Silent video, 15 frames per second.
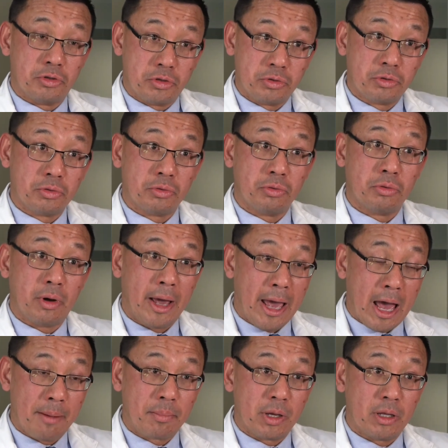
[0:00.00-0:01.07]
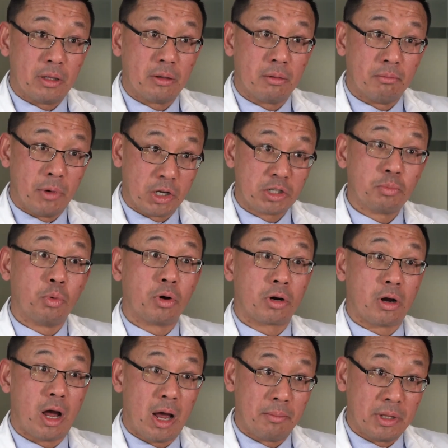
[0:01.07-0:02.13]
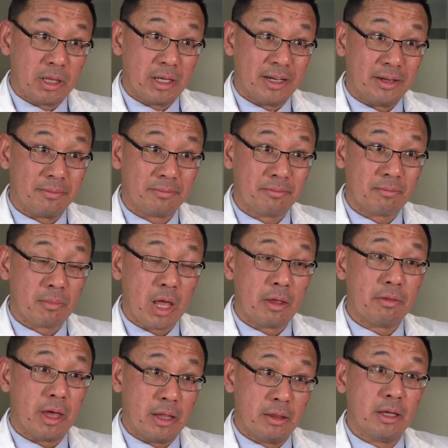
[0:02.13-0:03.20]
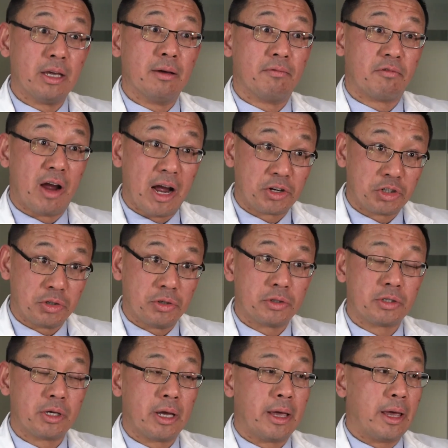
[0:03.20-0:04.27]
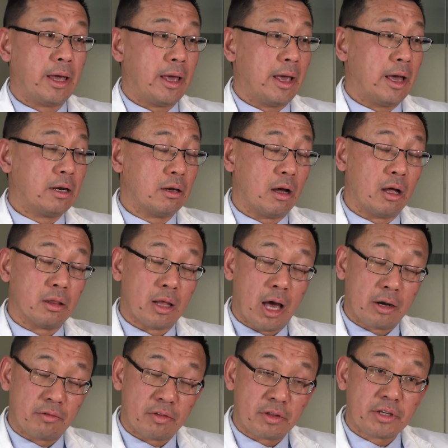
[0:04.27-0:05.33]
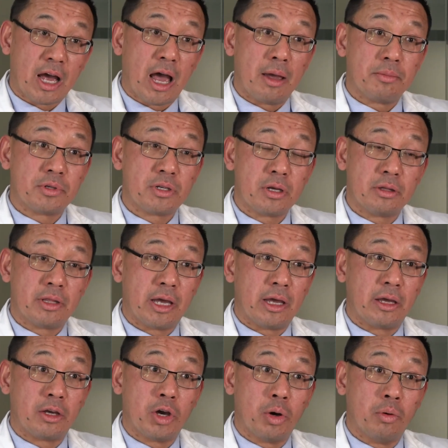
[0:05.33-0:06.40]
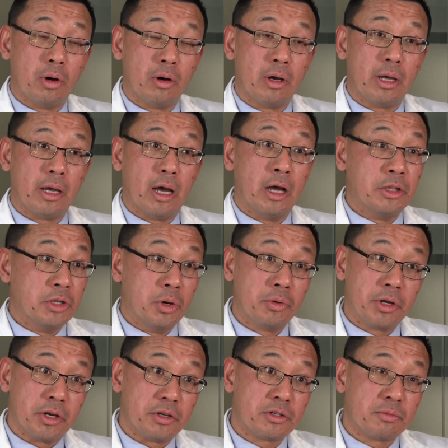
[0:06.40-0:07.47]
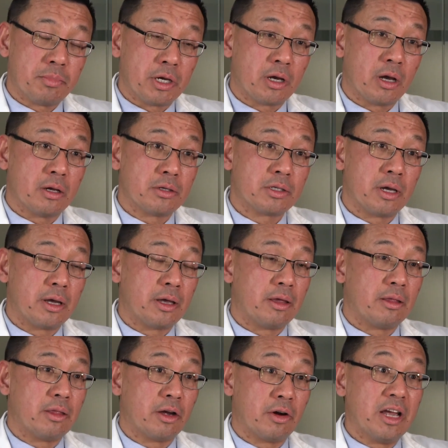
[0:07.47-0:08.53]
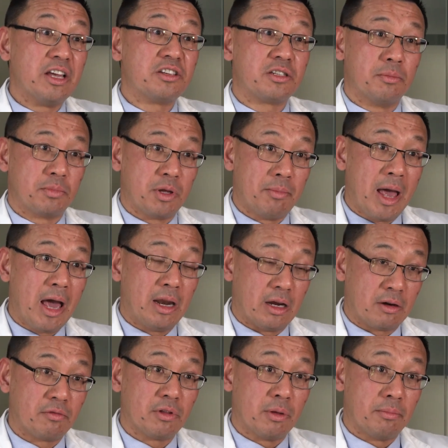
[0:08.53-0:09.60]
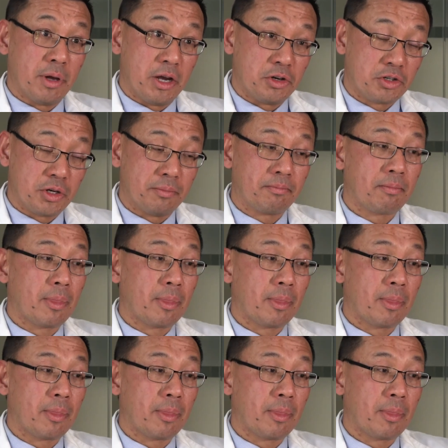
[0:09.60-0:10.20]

do happen much more commonly than the hip fractures. And a lot of the times they go unnoticed because they're asymptomatic for the patient.